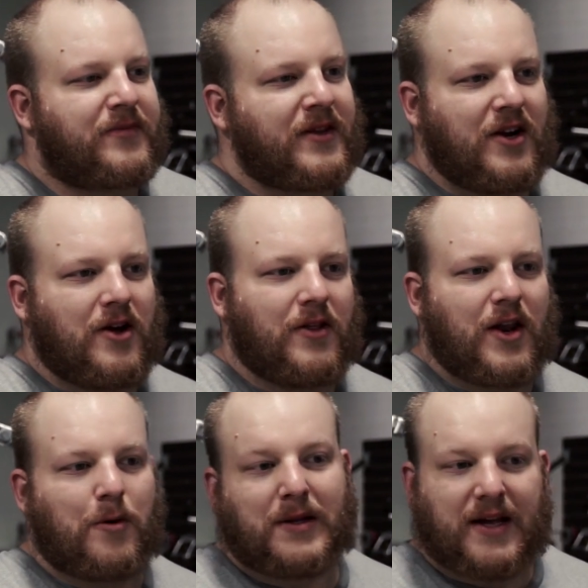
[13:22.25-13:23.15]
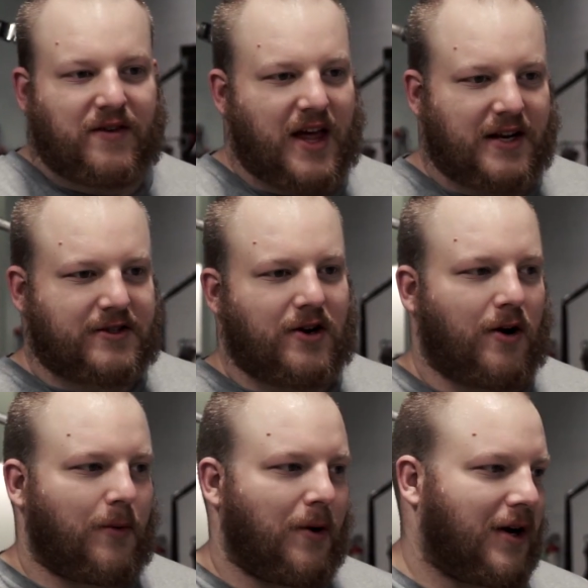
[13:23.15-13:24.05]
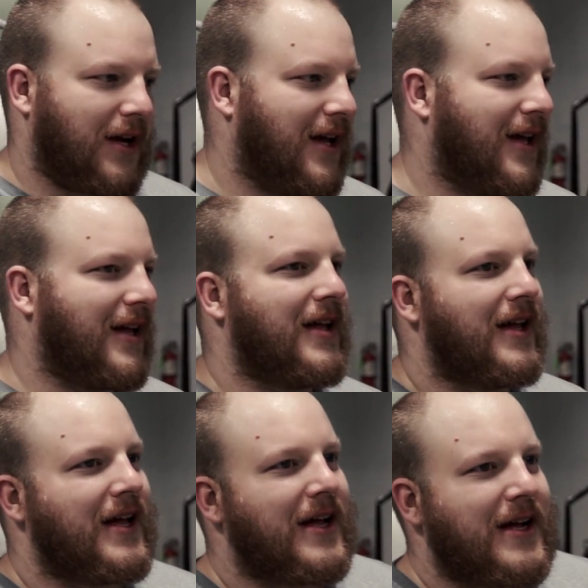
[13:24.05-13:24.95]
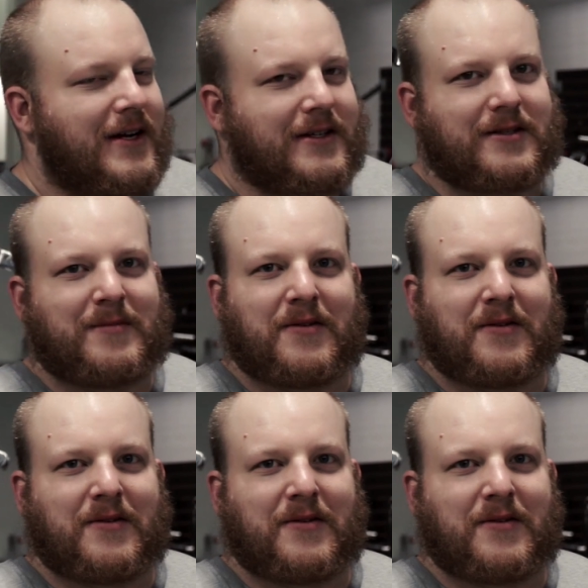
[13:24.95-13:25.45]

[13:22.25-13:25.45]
You know, I don't believe you that it's just hard work. So my